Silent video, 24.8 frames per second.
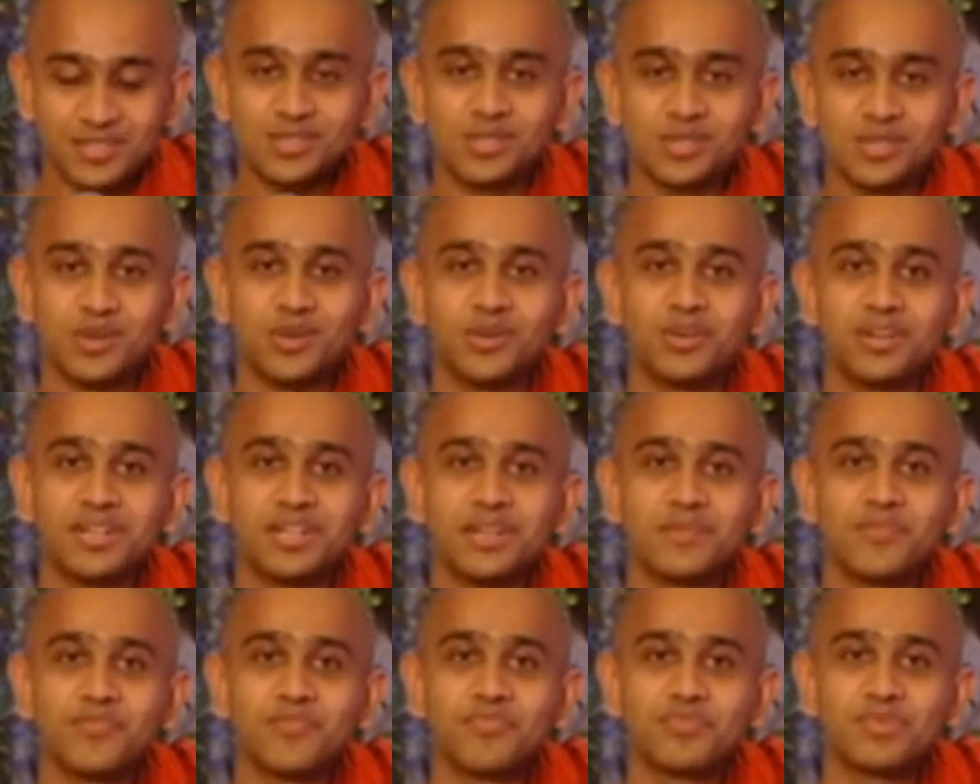
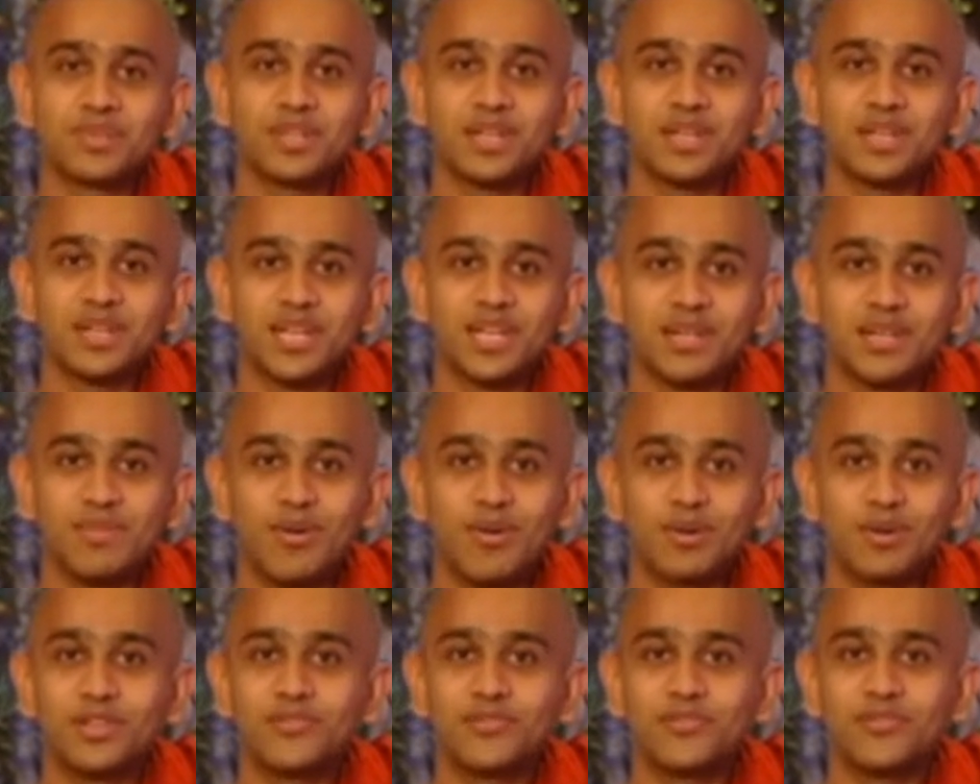story
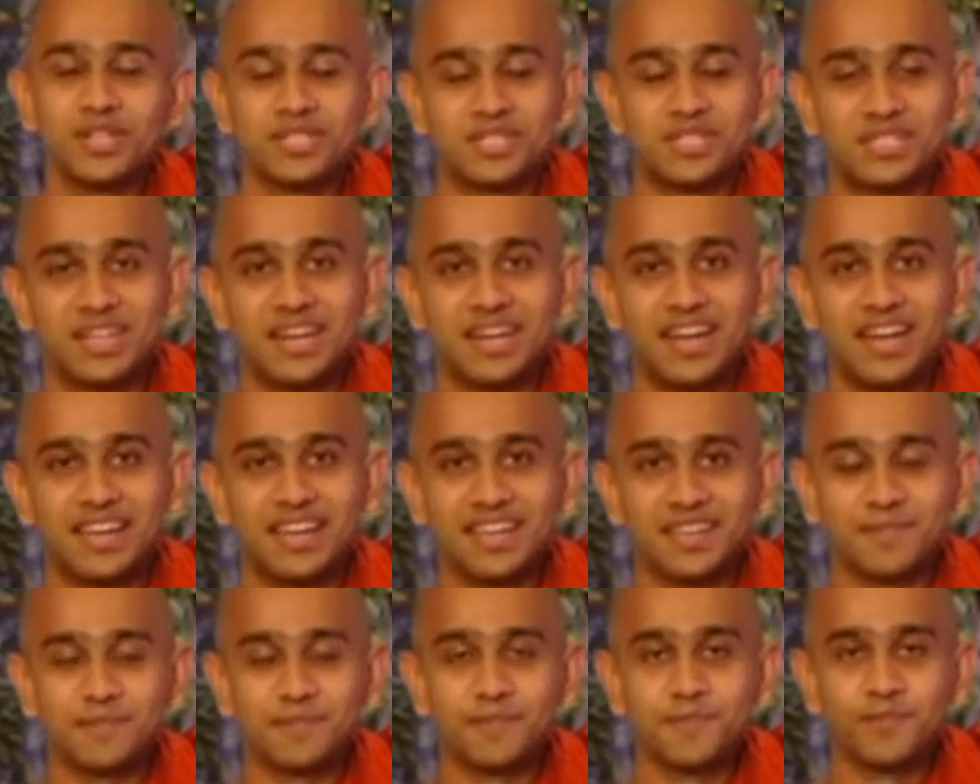about the first
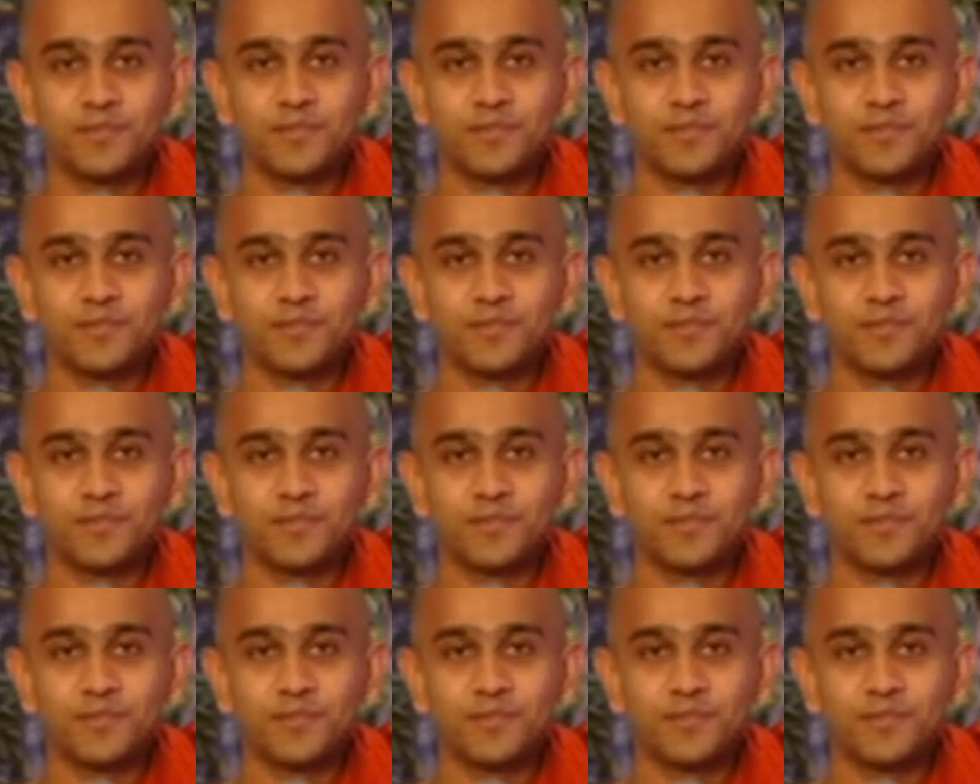lie.